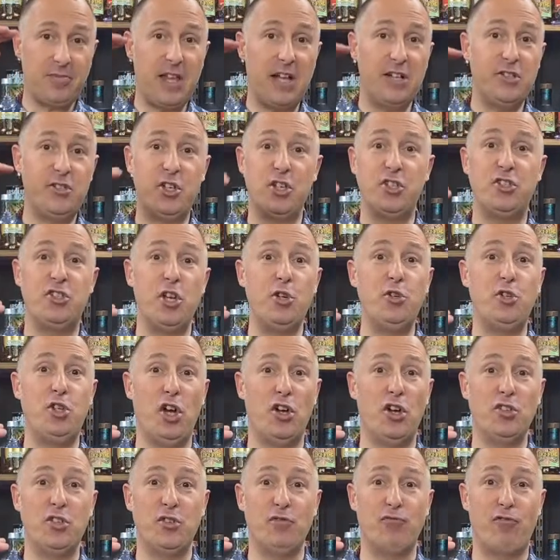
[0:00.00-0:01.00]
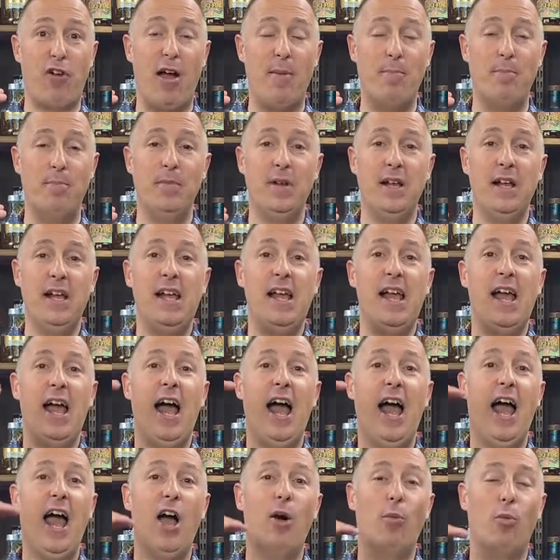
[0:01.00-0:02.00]
So 2 shots of rum,
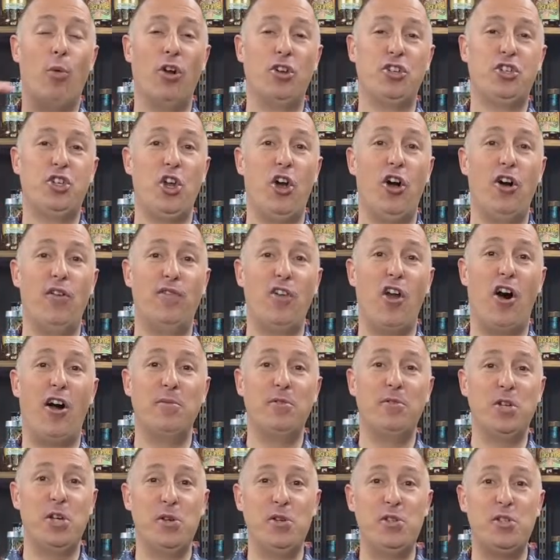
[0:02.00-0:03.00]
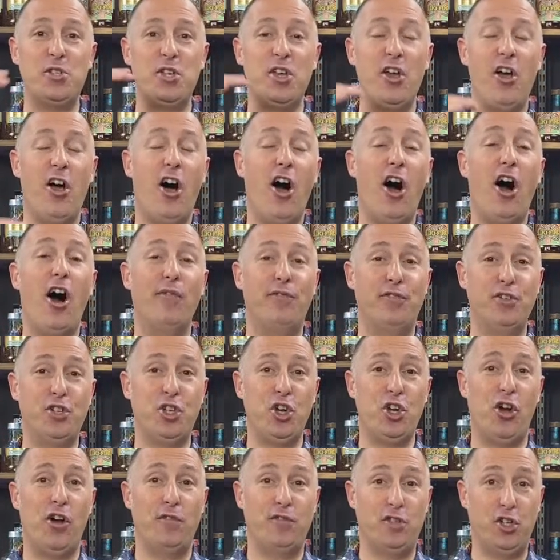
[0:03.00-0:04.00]
1 shot of lime juice, 1/2
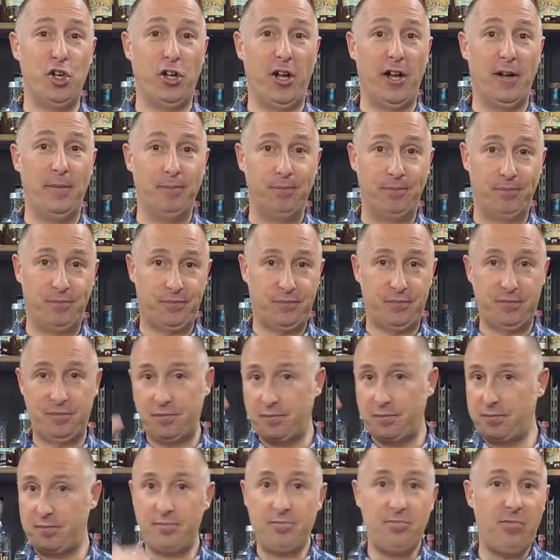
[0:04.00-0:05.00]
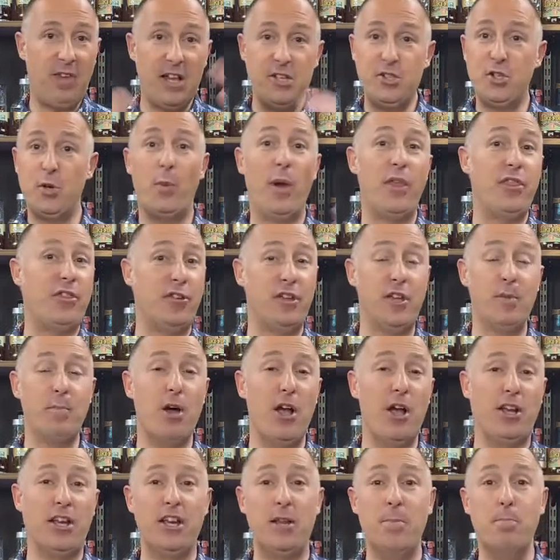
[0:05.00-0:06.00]
shot of sugar. So whether you're
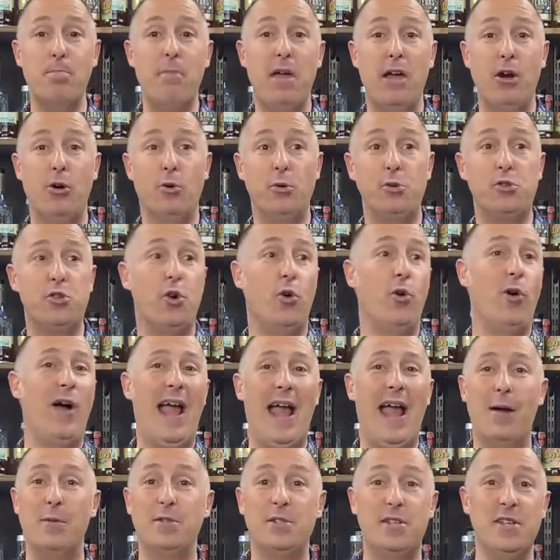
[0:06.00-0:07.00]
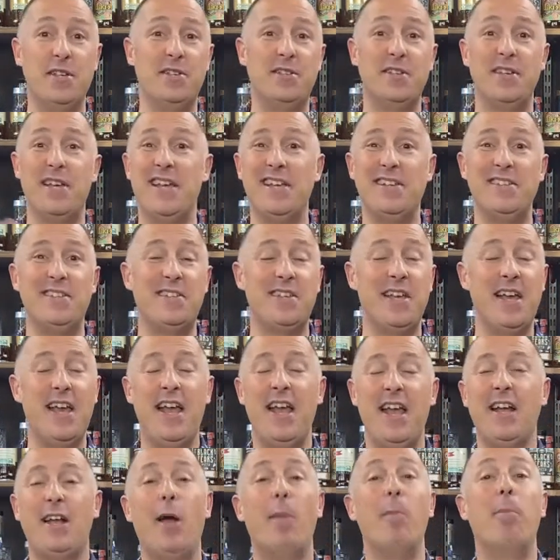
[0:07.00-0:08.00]
murking in mils or ounces, it's
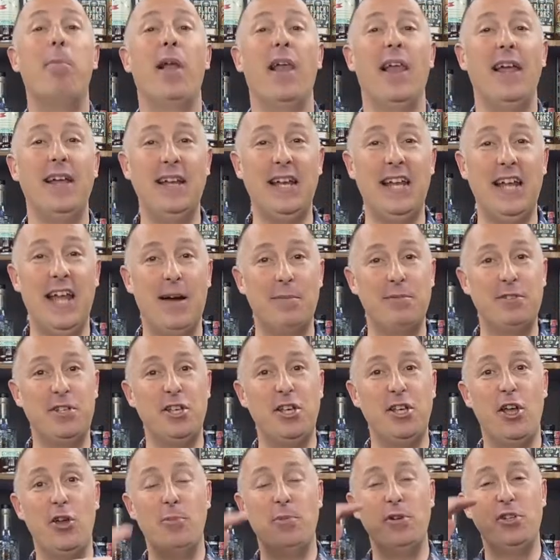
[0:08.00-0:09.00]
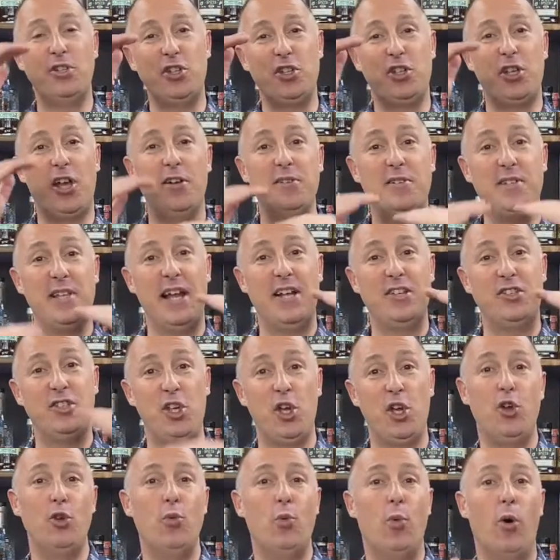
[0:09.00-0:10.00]
completely up to you, but just go to that
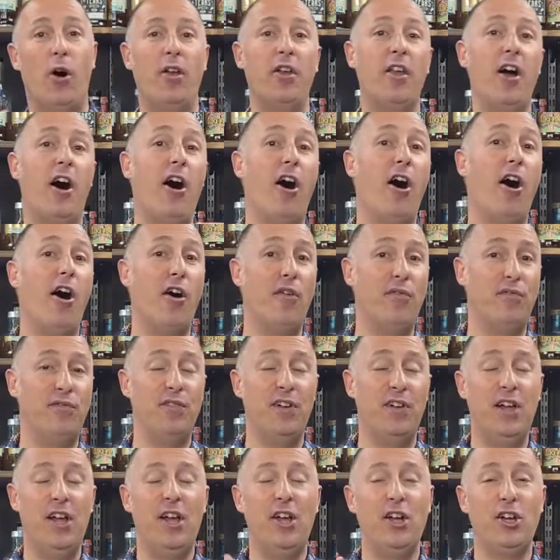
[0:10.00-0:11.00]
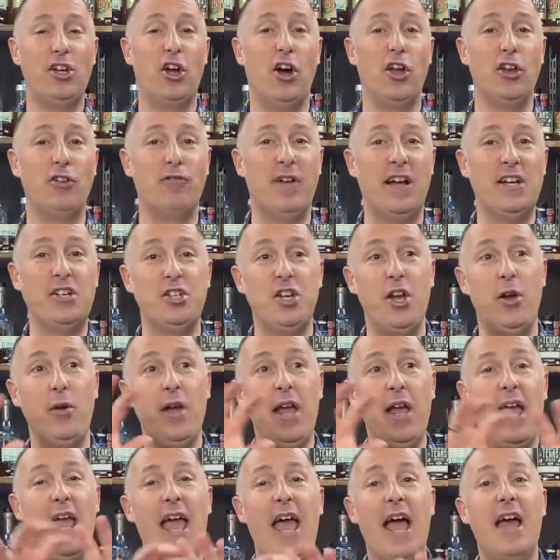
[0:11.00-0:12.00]
2-1-half kind of ratio.
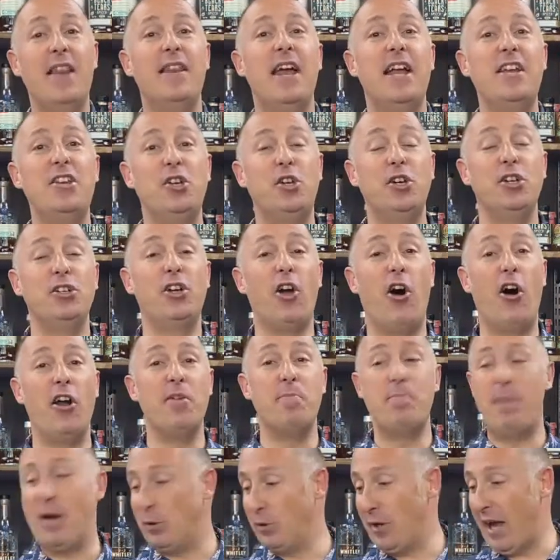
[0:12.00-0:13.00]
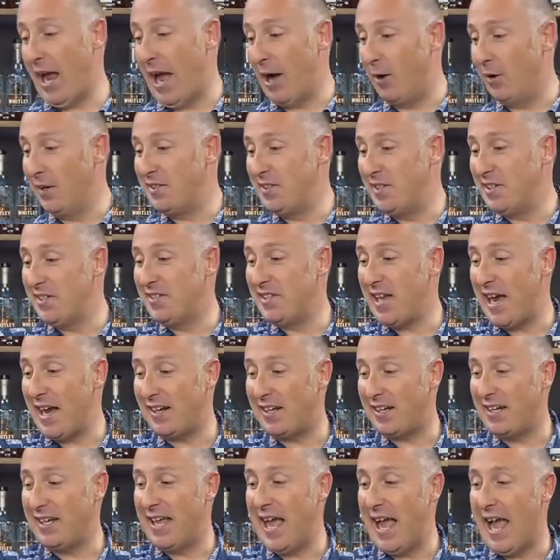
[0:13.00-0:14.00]
And then you can kind of build it out. It's
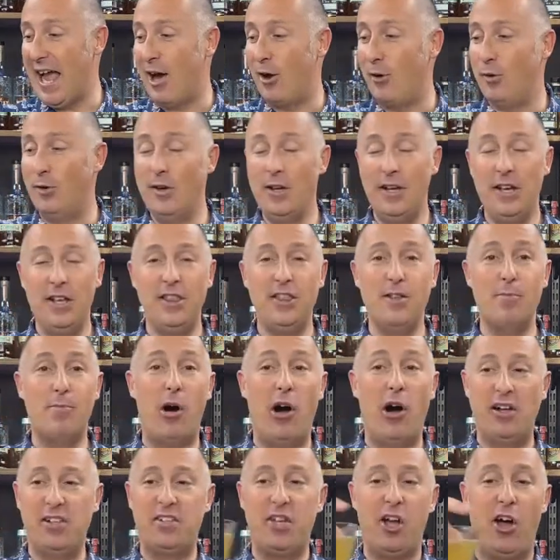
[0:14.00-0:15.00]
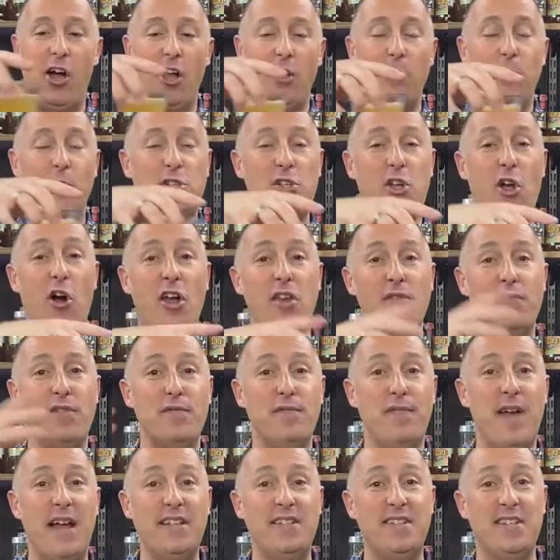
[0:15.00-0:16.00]
exactly how the Mai Tai was kind of
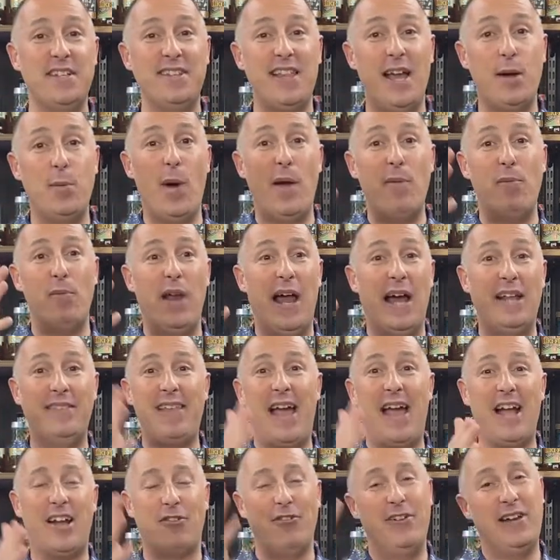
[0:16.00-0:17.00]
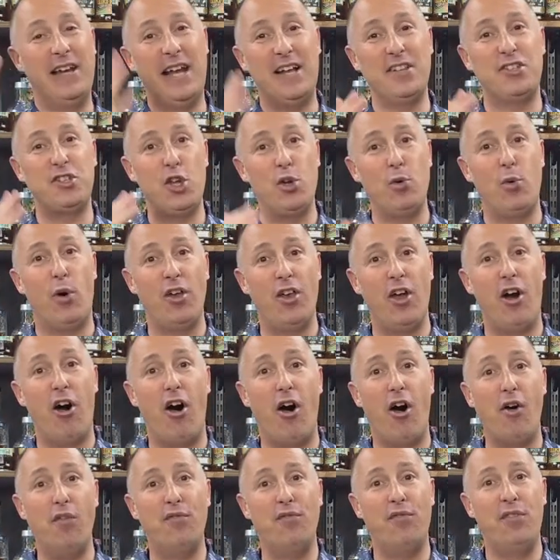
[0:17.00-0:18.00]
invented. They went with that daiquiri, that
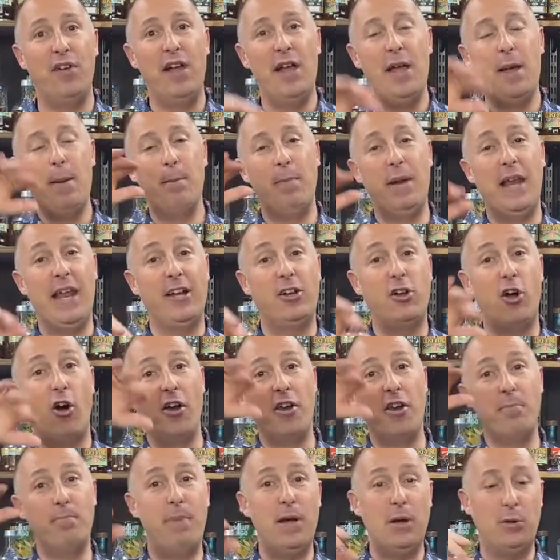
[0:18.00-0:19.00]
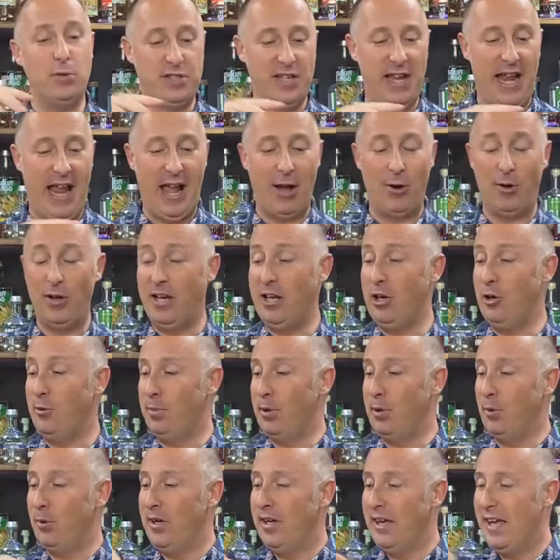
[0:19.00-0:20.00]
2-1-half, but then kind of built it out a little
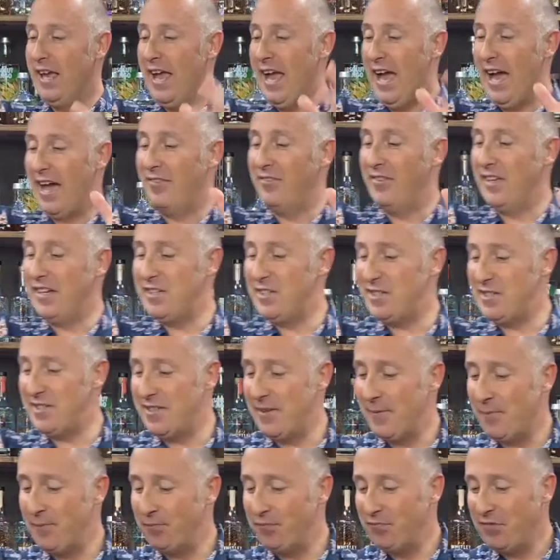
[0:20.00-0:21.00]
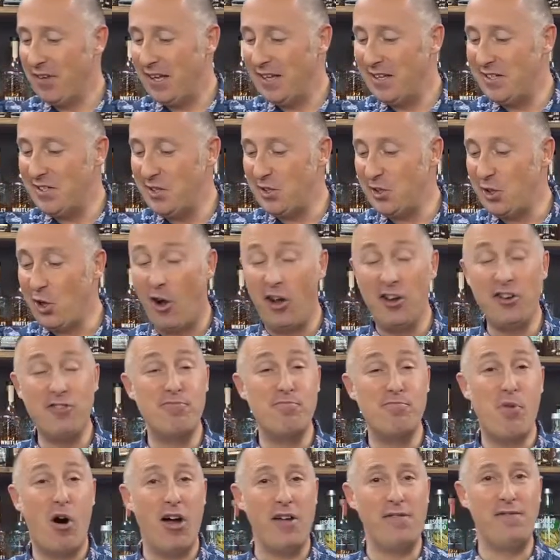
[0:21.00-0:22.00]
bit. And this is kind
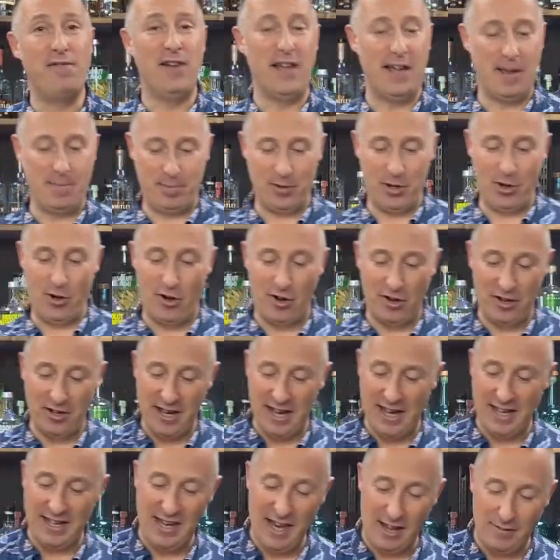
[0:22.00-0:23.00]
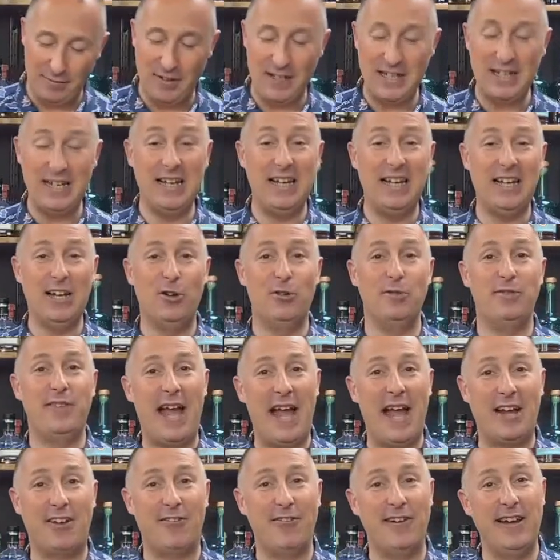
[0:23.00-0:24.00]
of my flip on a lovely little
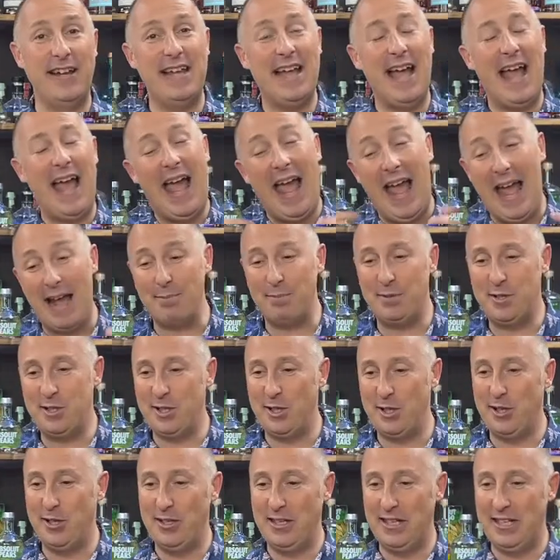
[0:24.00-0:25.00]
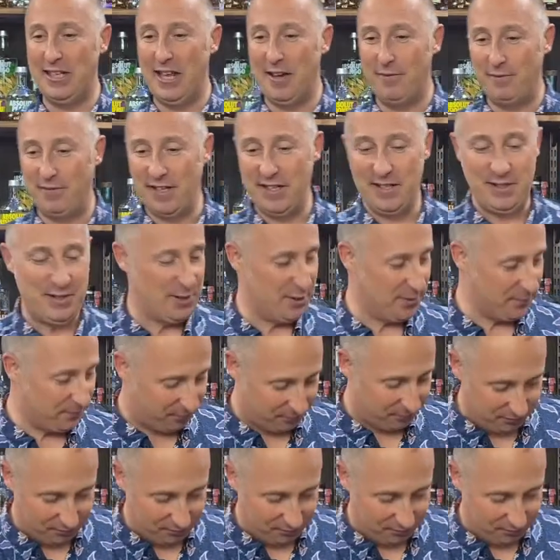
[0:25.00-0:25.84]
daiquiri. Absolutely love this.